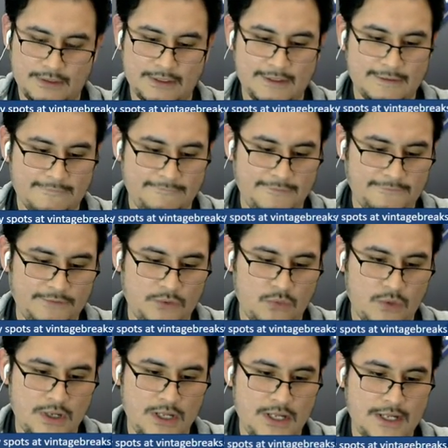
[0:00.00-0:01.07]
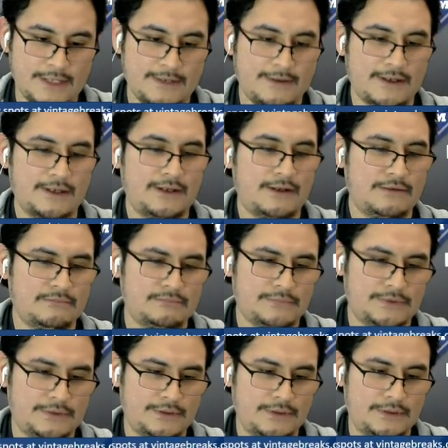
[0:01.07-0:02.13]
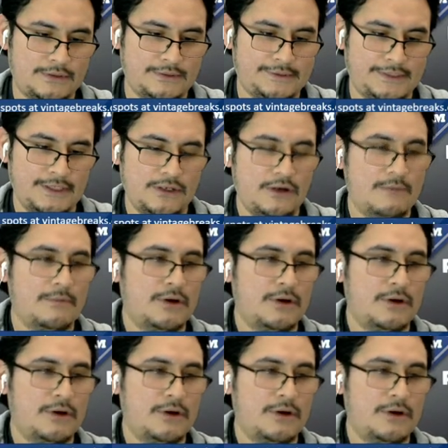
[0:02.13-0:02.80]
51. Cuttino